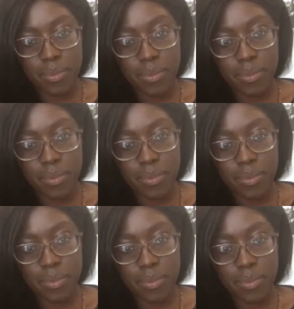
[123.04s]

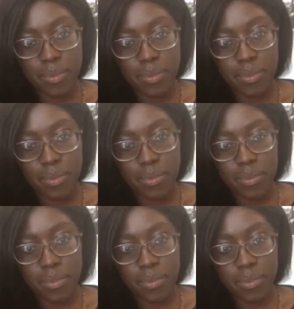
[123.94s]

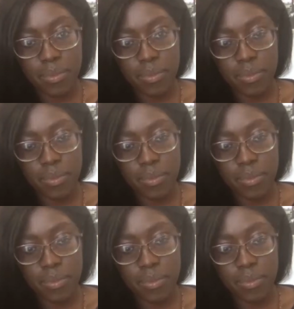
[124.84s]

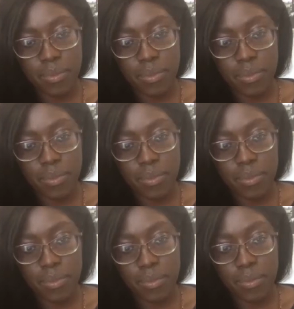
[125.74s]

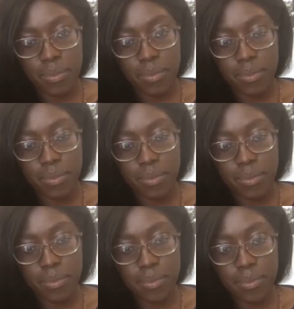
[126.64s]

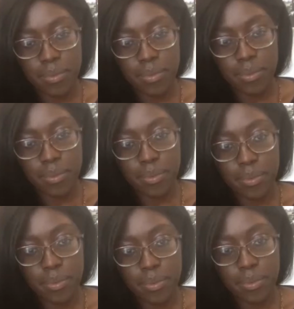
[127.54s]

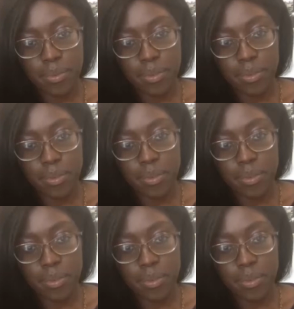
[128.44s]
The person shown says nothing.